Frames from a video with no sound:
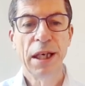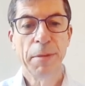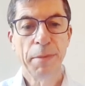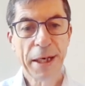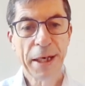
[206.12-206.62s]

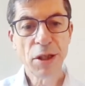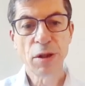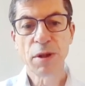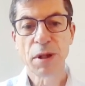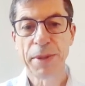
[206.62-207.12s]
In
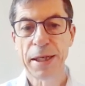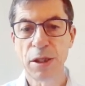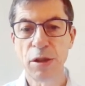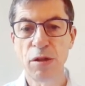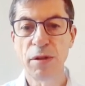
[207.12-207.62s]
patients with a
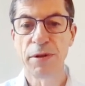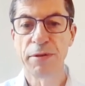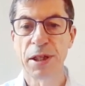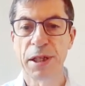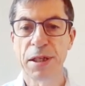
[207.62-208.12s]
past history of
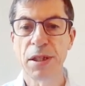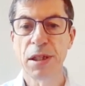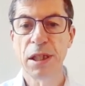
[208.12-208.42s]
uveitis,